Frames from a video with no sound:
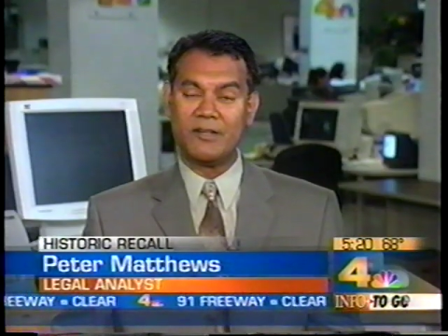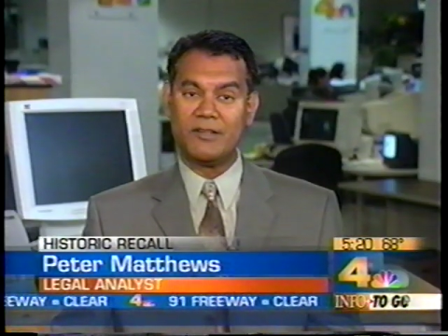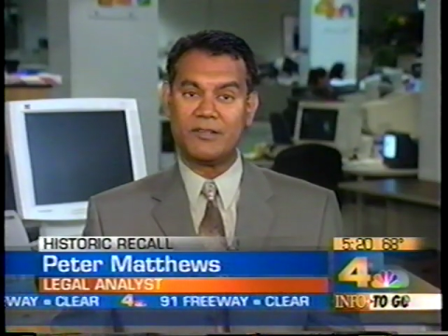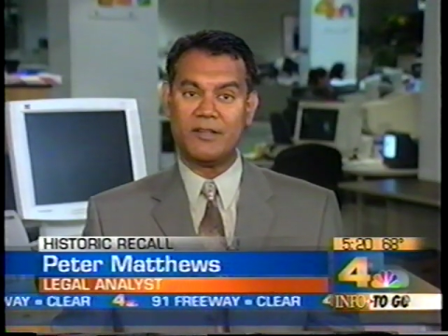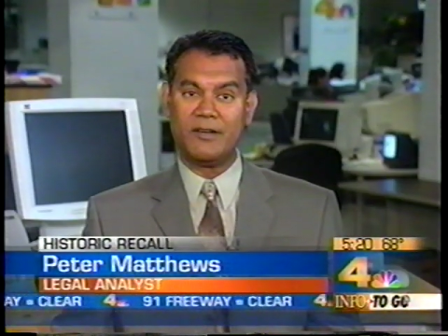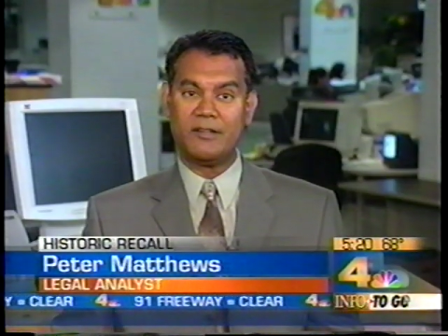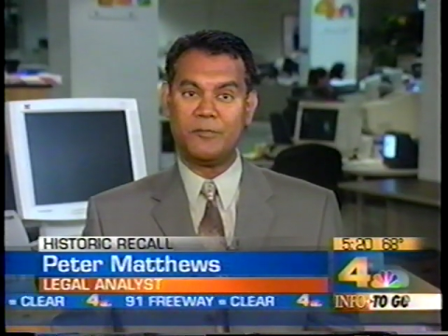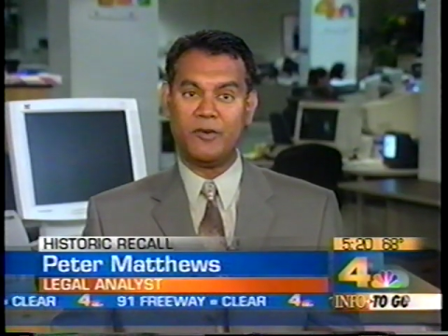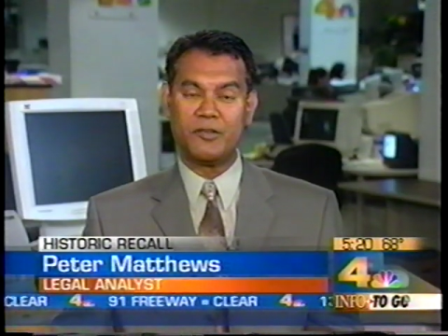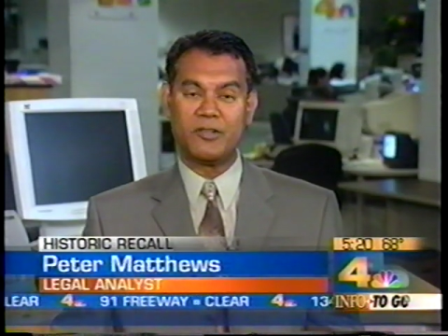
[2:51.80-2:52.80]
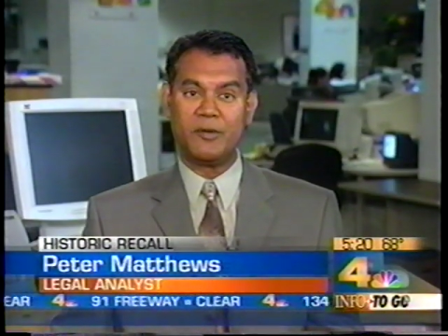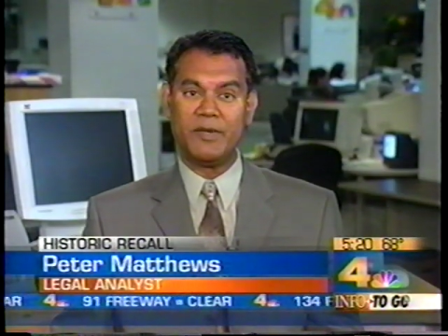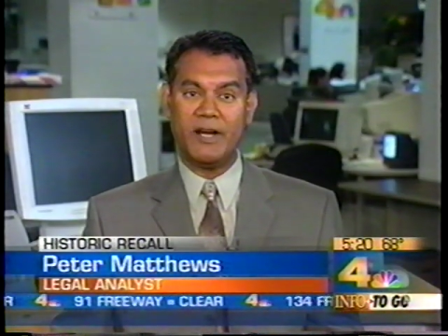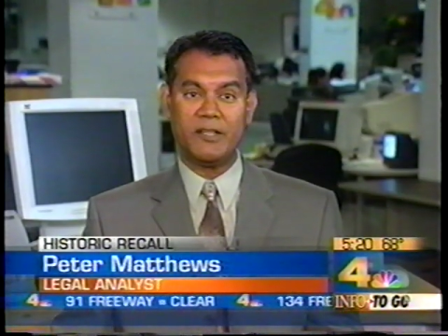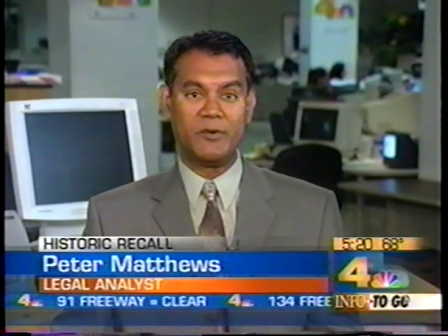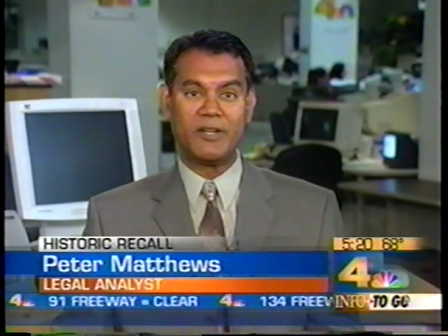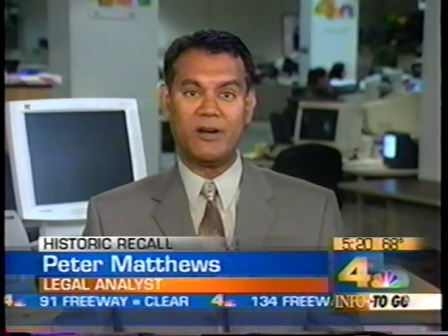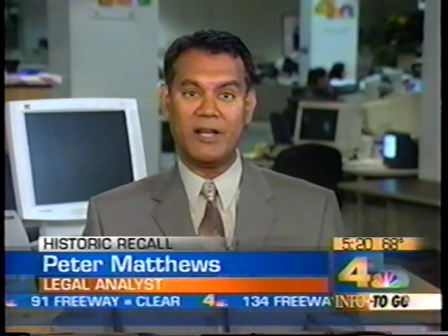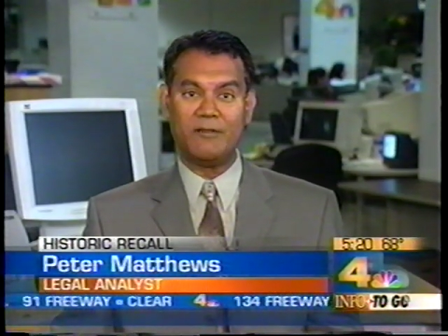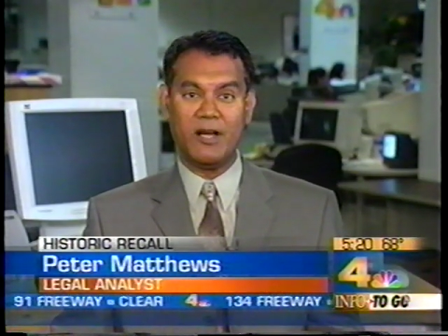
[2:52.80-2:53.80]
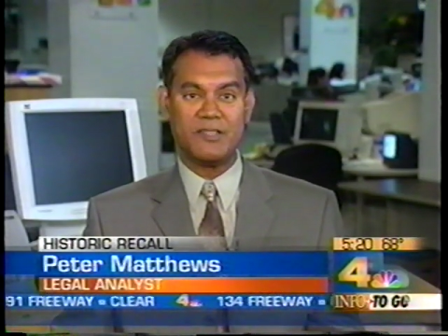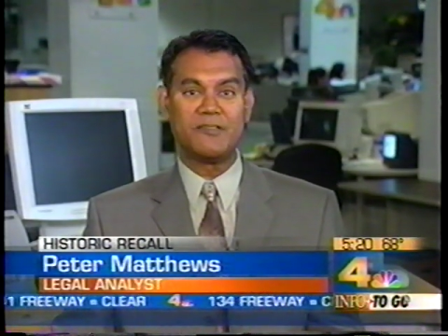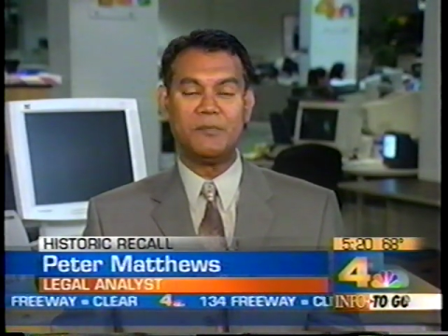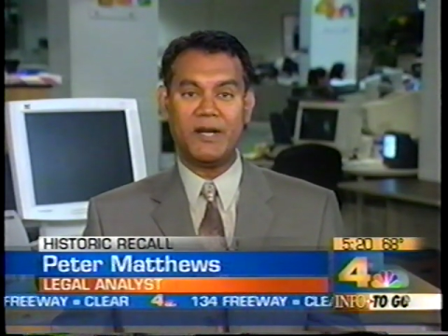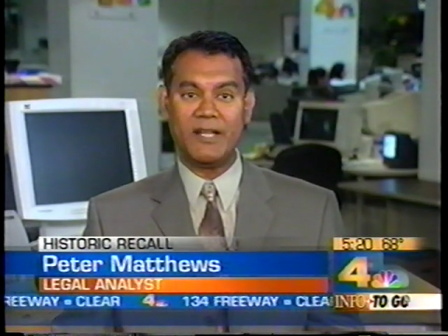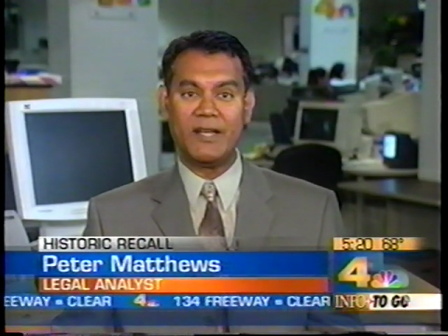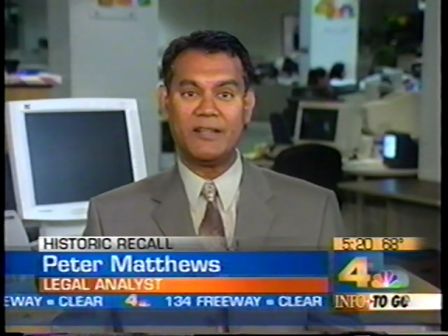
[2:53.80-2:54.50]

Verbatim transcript: because uh, the folks that are behind the recall have lots of money,